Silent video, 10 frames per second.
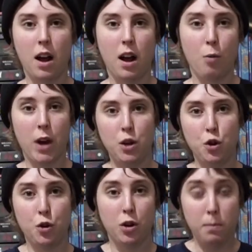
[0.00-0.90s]
where
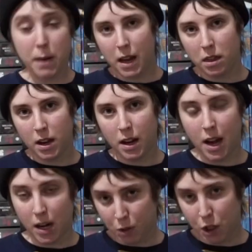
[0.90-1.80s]
you could bathe in
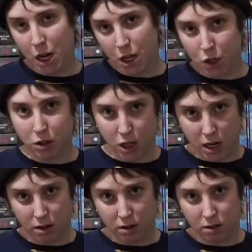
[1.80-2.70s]
it and it would change your
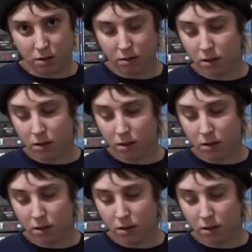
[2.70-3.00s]
gender.